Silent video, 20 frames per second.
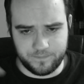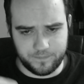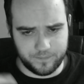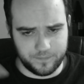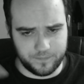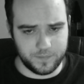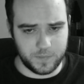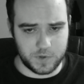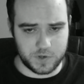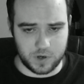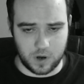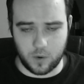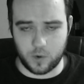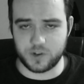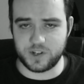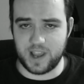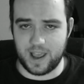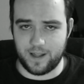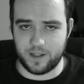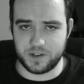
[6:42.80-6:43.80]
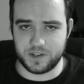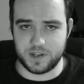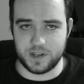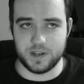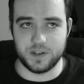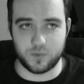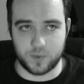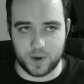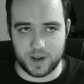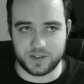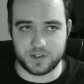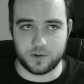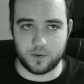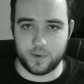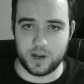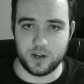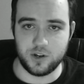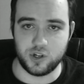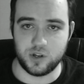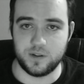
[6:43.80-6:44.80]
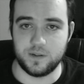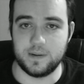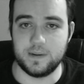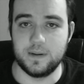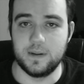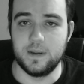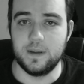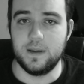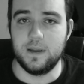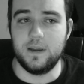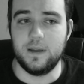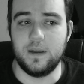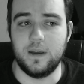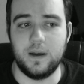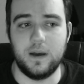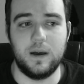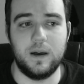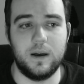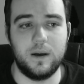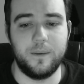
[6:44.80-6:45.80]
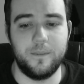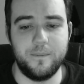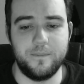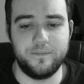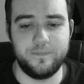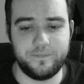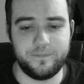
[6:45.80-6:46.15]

Star Wars Galaxies restoration. Um,